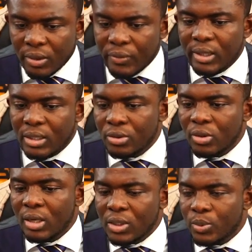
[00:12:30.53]

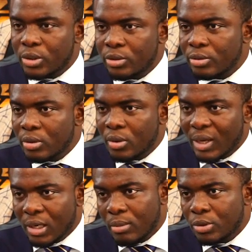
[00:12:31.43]
$3,000 with you
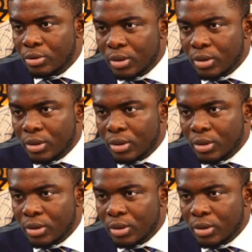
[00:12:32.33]
while coming to